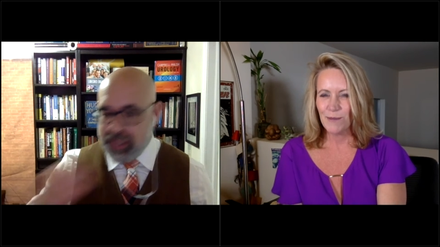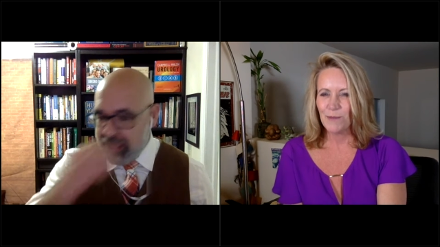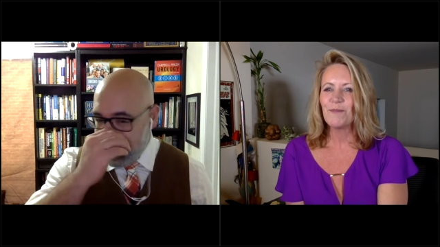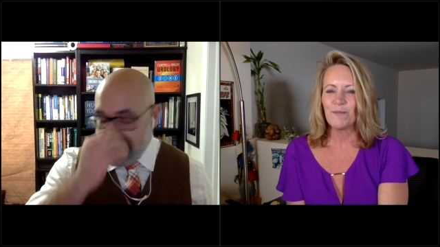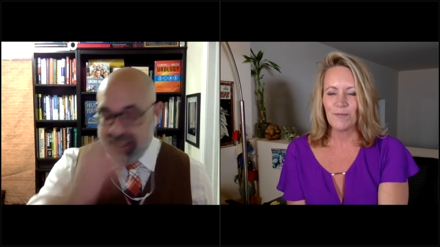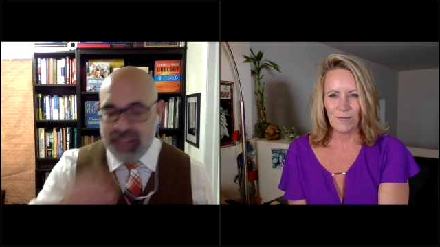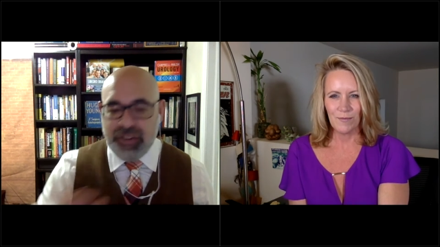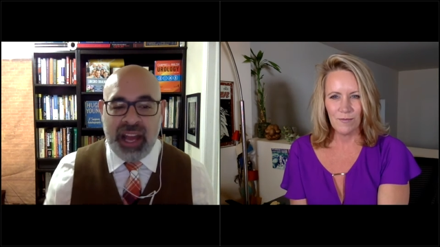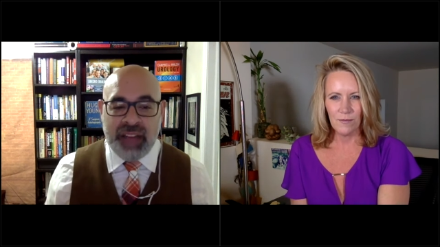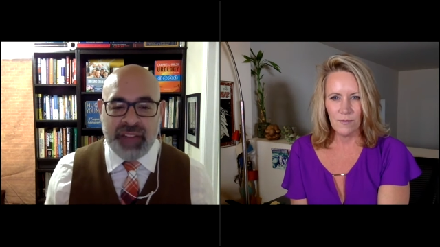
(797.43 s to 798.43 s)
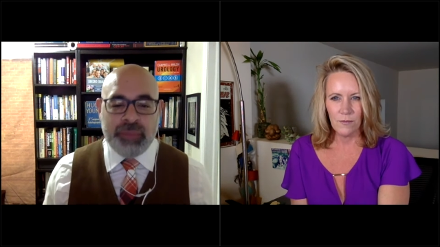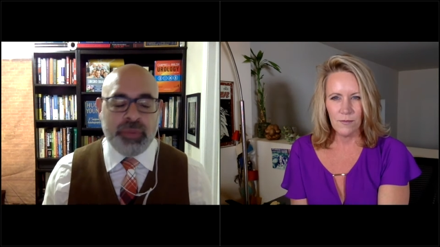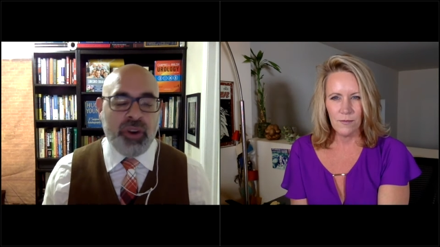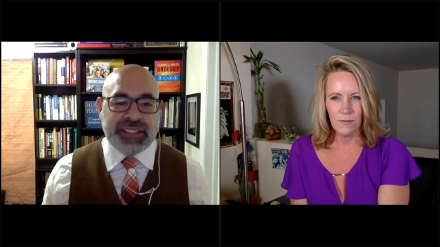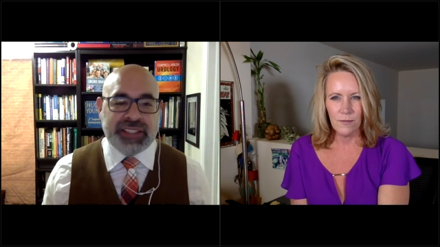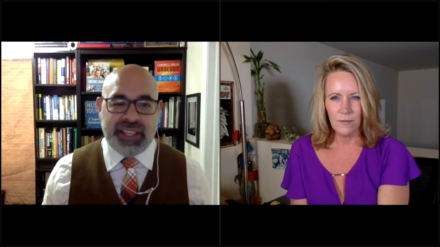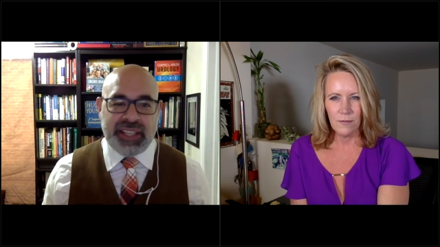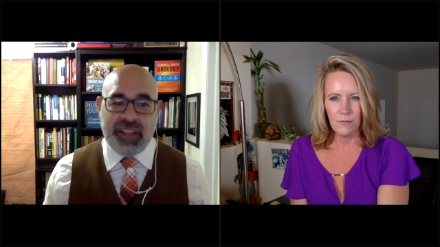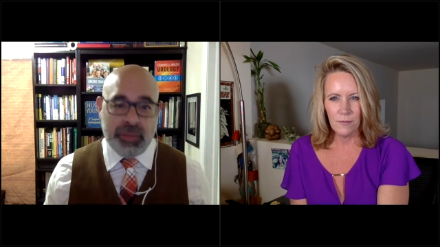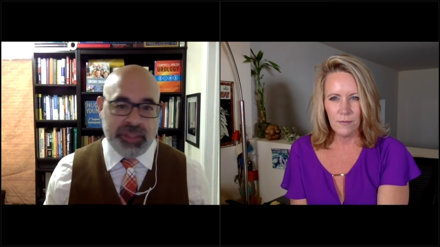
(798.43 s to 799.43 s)
Speaker 1: I never have a prostate
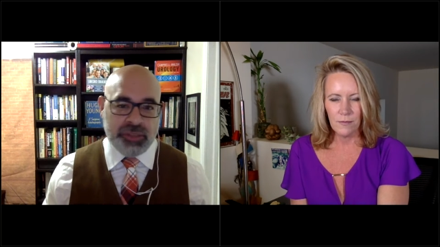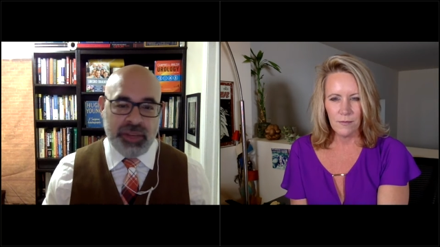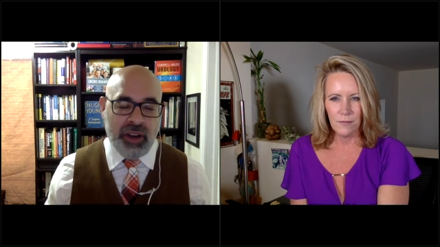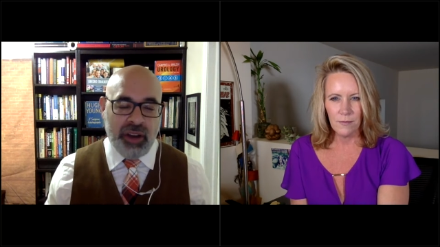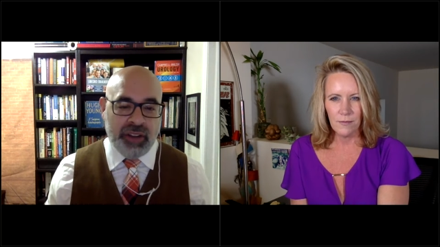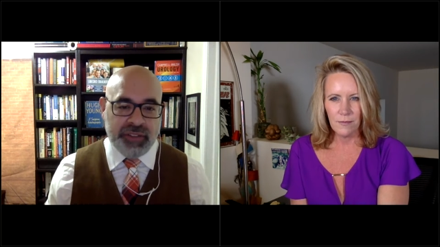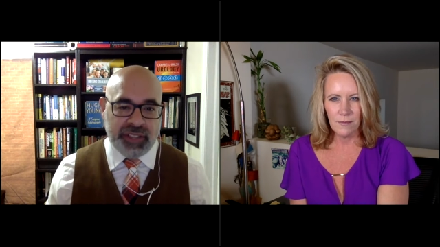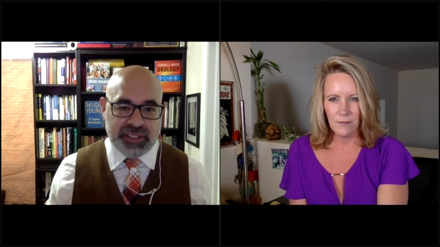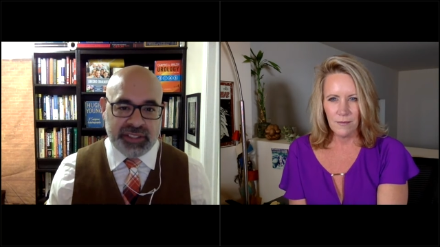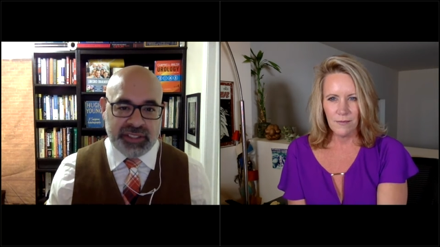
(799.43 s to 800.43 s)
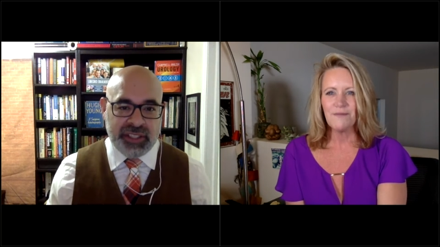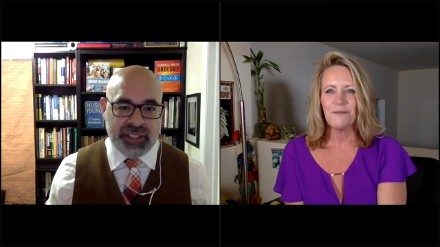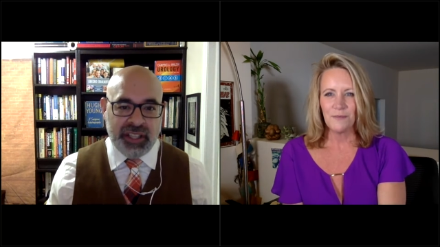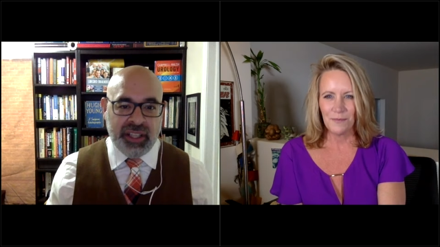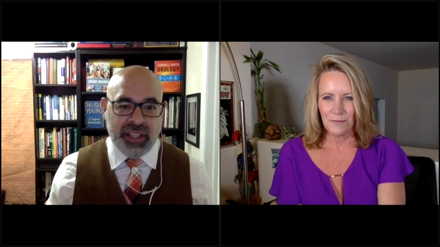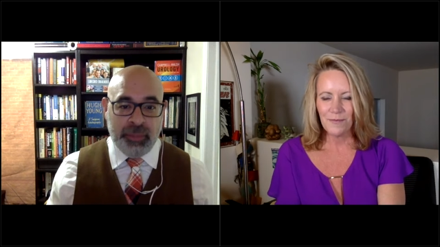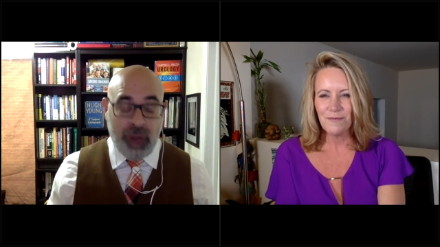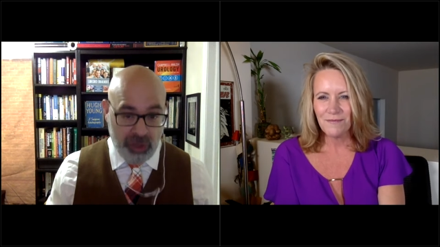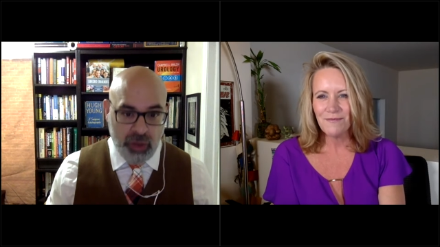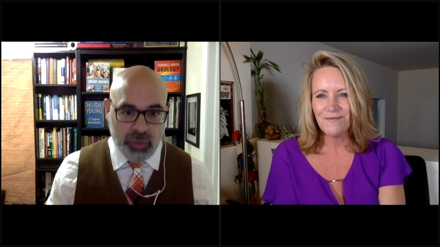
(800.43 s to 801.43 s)
coming to my office
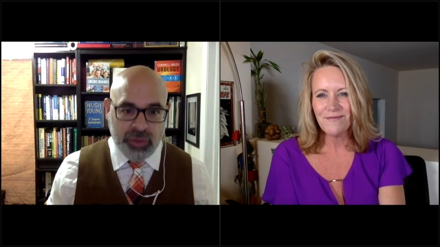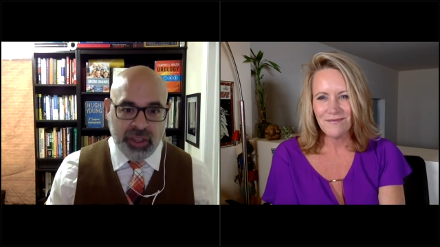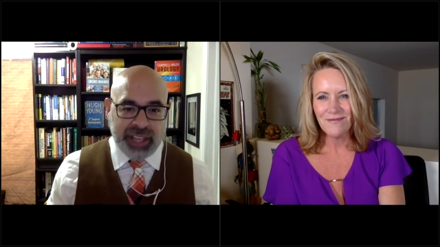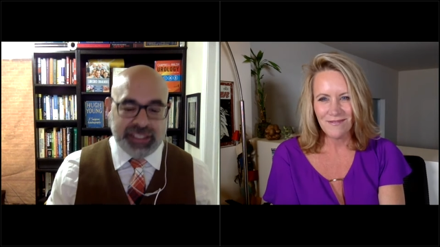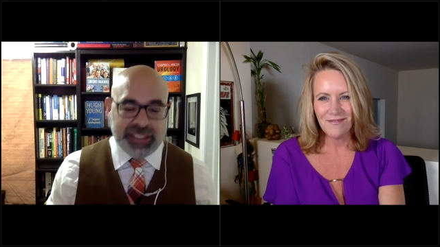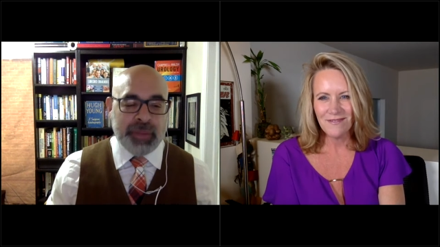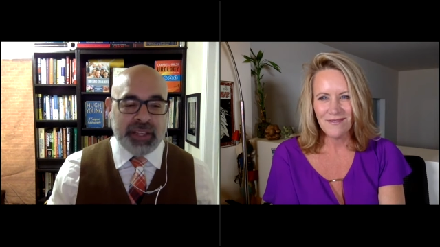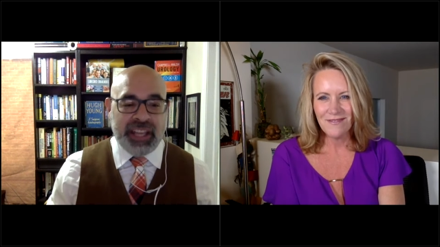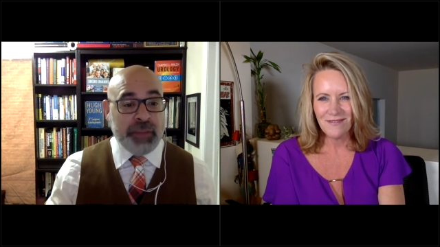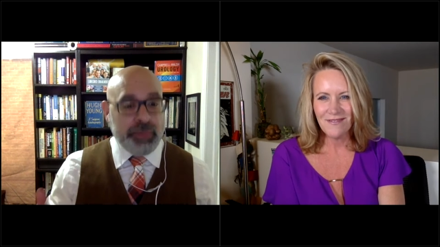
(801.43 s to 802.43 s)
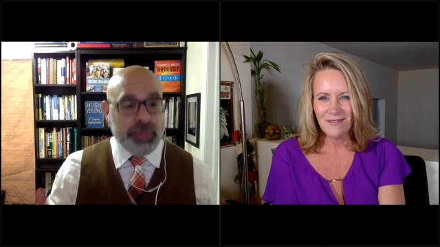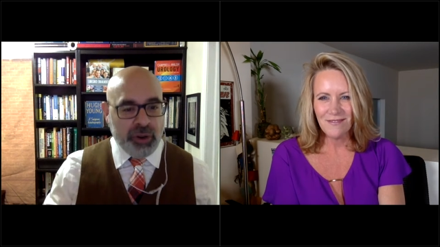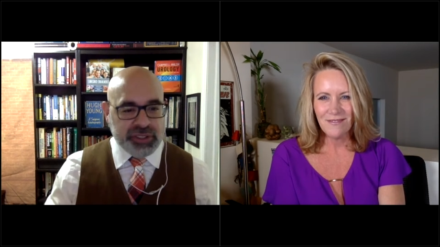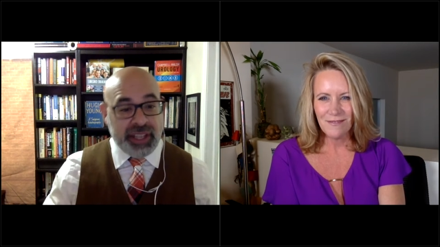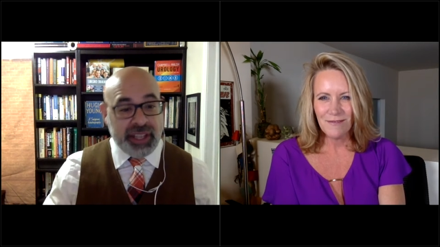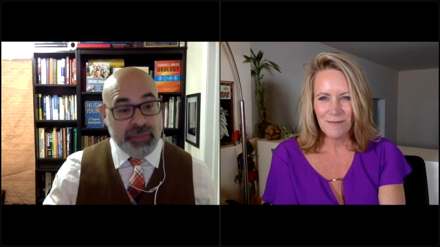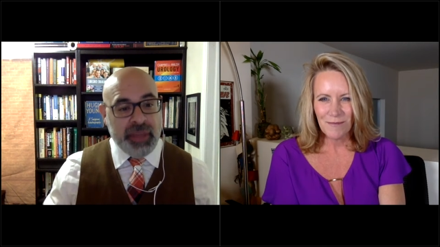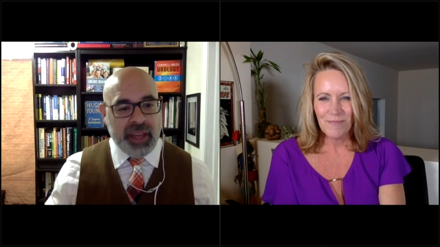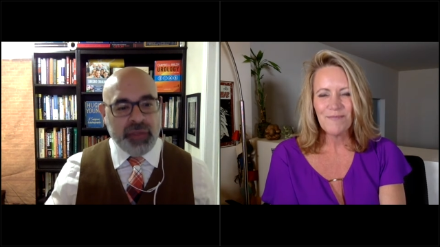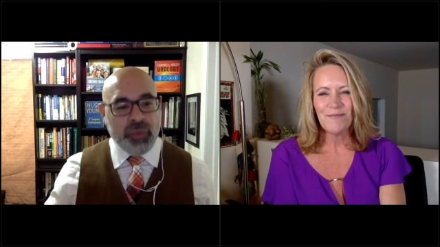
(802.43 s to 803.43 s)
alone. I typically have a person, a
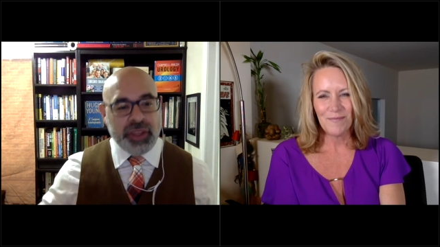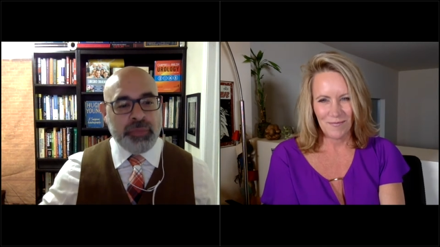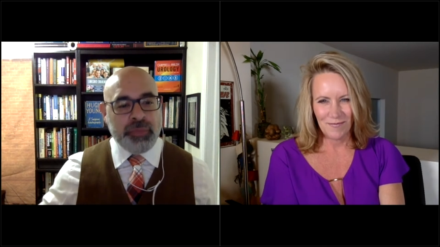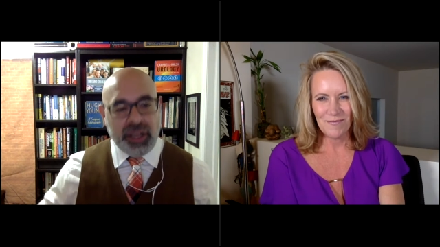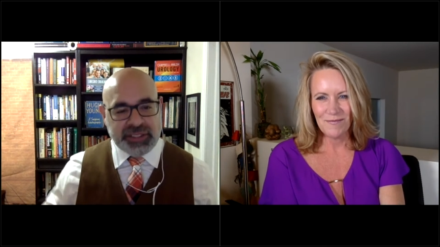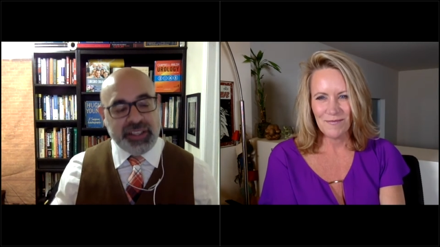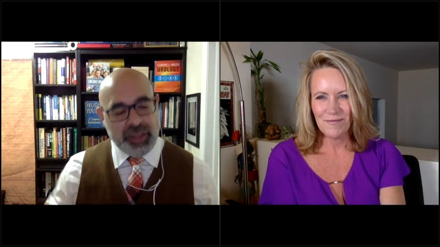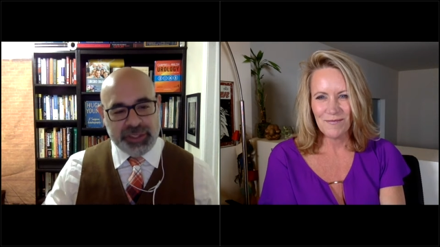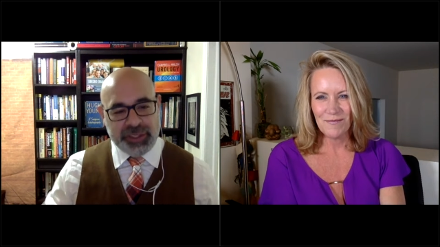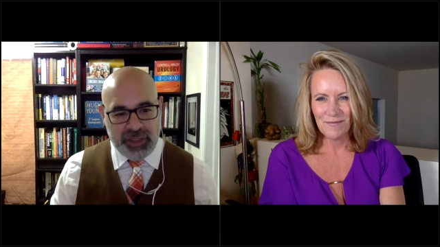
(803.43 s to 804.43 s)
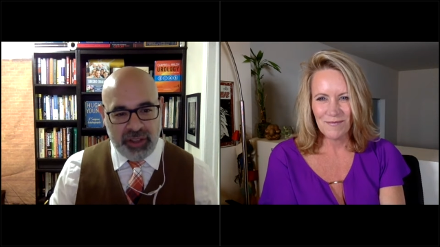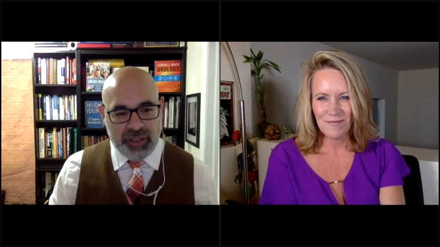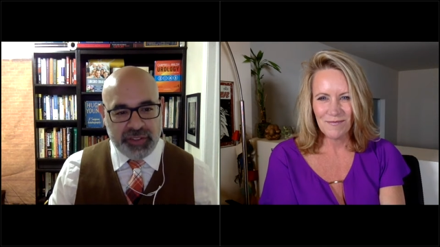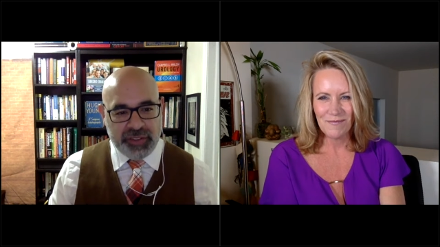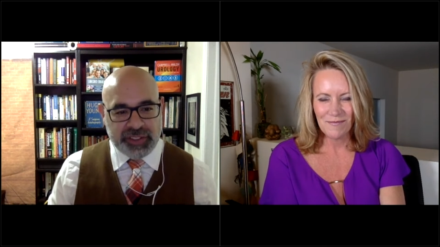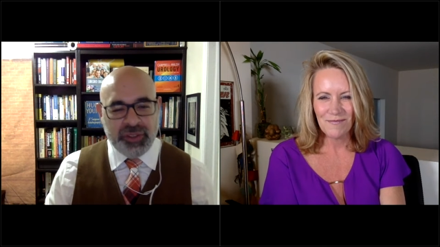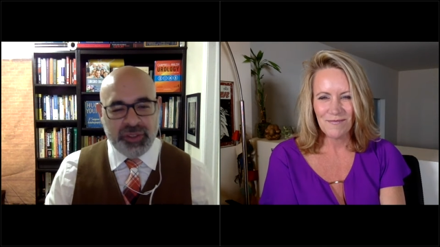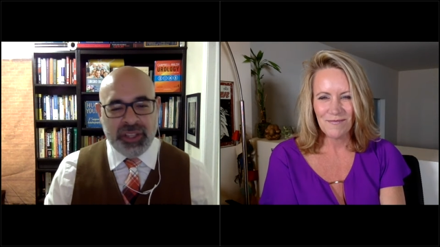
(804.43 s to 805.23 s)
man with a prostate coming to my office. So,